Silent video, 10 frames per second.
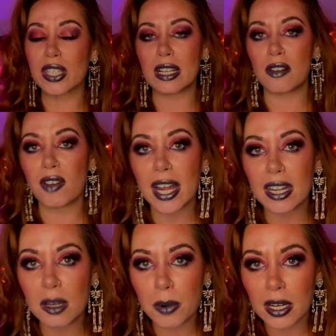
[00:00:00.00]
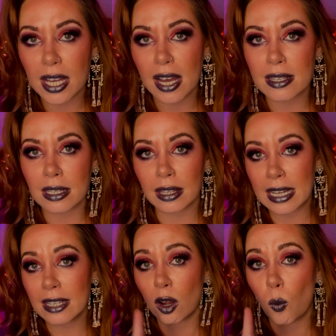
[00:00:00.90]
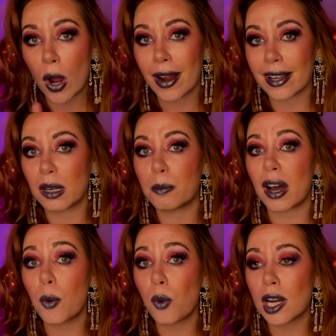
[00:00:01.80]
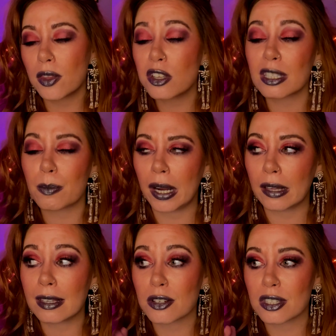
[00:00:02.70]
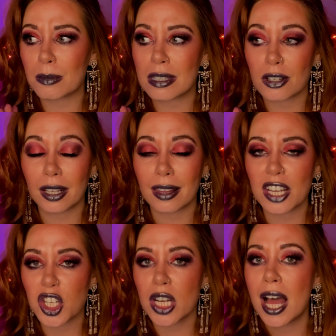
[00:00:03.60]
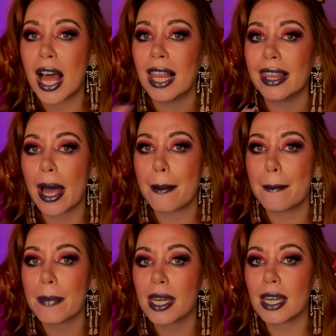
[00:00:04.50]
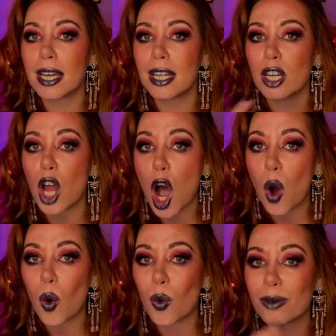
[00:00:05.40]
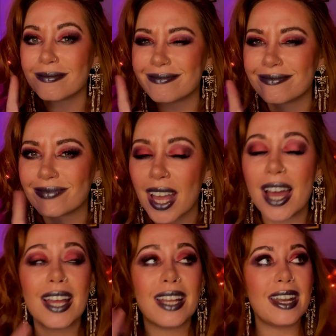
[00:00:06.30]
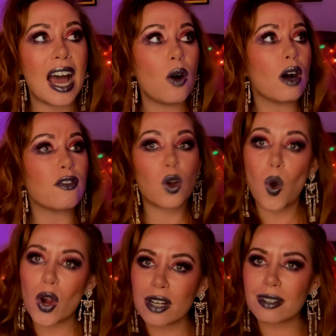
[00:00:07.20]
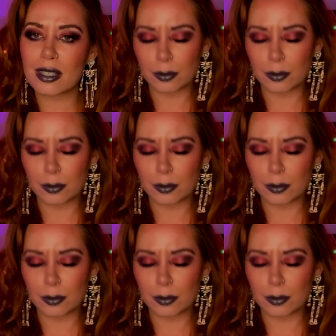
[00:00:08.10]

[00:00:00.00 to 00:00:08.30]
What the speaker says: And if anybody has a lead on where I can buy one of those, because apparently there's some in circulation, let me know. Now, of course,